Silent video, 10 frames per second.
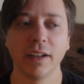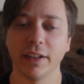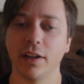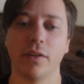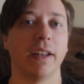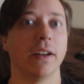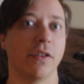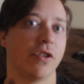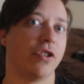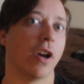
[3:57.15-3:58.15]
you know, they
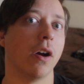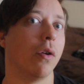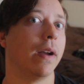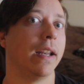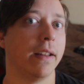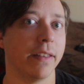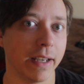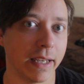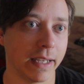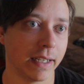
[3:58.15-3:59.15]
didn't show
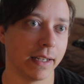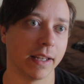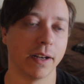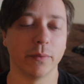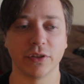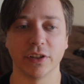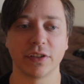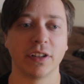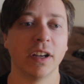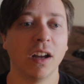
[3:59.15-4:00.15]
anything and that it was just